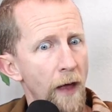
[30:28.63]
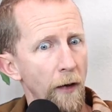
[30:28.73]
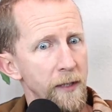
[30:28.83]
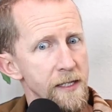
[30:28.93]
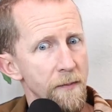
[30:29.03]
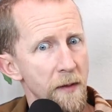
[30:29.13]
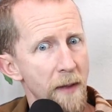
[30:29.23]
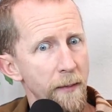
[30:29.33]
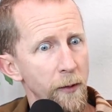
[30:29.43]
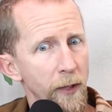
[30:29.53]
That'll be something
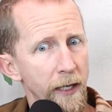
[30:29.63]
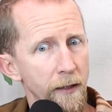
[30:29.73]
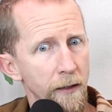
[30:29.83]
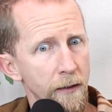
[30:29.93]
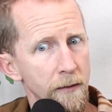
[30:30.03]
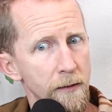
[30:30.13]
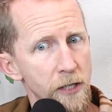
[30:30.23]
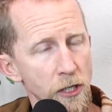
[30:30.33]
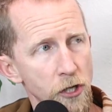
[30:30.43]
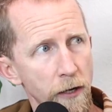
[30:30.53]
maybe we can
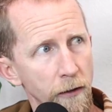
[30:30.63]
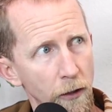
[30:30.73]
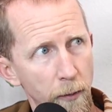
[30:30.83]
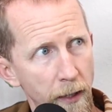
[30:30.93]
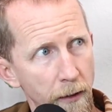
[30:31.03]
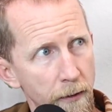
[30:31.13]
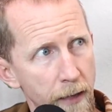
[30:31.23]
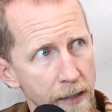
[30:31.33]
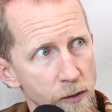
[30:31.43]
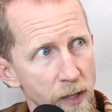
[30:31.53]
touch on a little bit
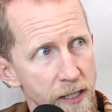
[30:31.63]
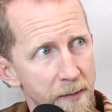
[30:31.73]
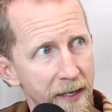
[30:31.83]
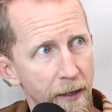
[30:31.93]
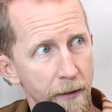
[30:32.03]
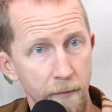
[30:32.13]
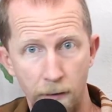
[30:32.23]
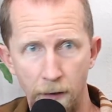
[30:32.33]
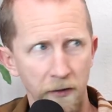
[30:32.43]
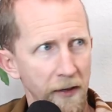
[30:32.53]
next week, depending on
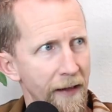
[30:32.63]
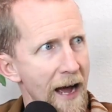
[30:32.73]
everything that